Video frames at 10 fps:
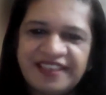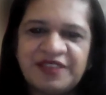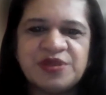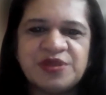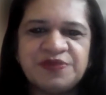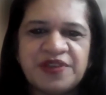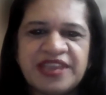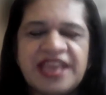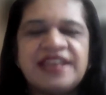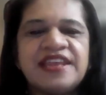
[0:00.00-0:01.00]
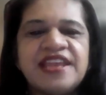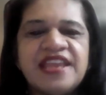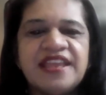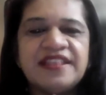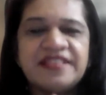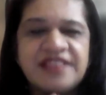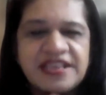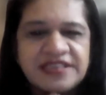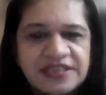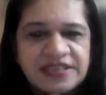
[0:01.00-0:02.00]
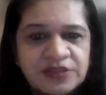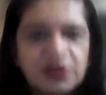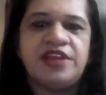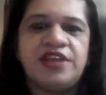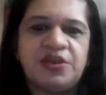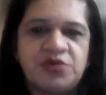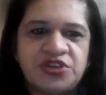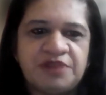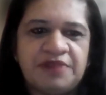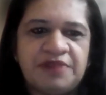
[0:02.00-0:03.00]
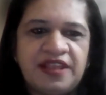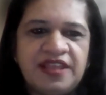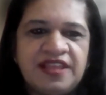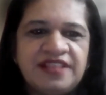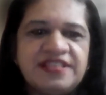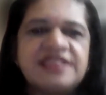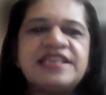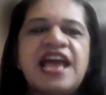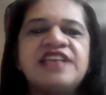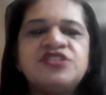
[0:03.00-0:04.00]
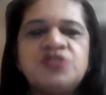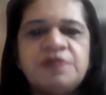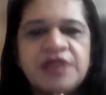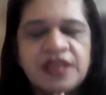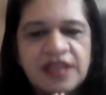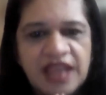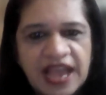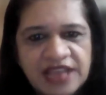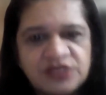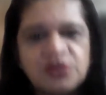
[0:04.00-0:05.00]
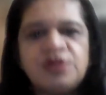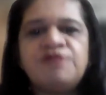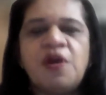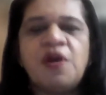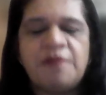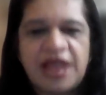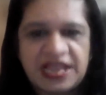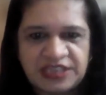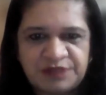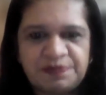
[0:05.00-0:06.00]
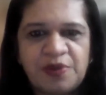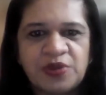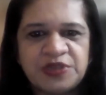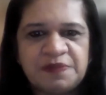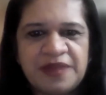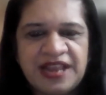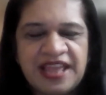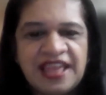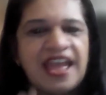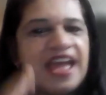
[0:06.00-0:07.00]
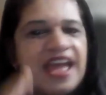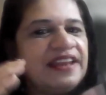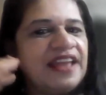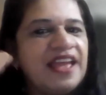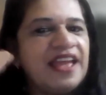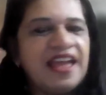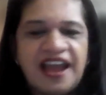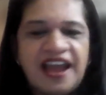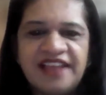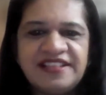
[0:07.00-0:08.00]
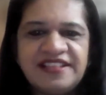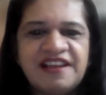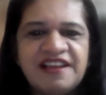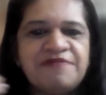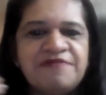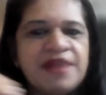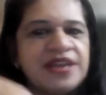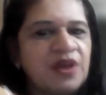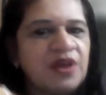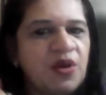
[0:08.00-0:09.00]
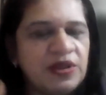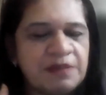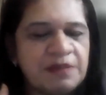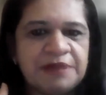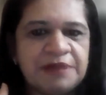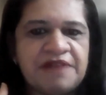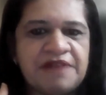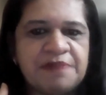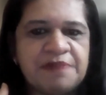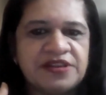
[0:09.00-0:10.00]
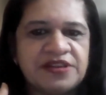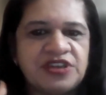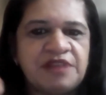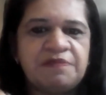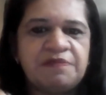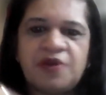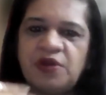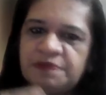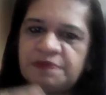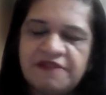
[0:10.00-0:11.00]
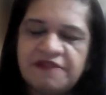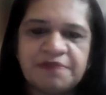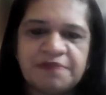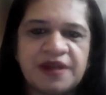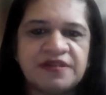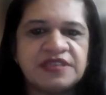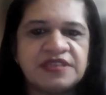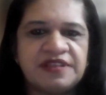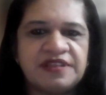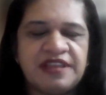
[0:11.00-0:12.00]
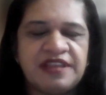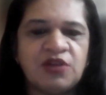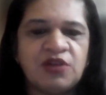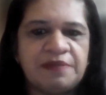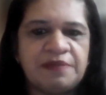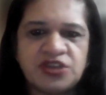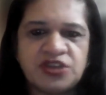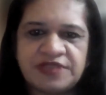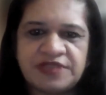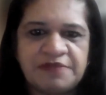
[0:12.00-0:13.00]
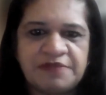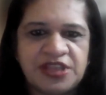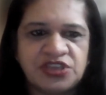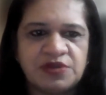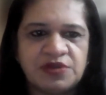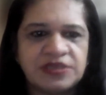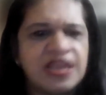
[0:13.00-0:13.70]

goes for care, this is non-negotiable. This has to be as uniform as possible, and either the government or the public-private partnership or the private partners in collaboration with some NGOs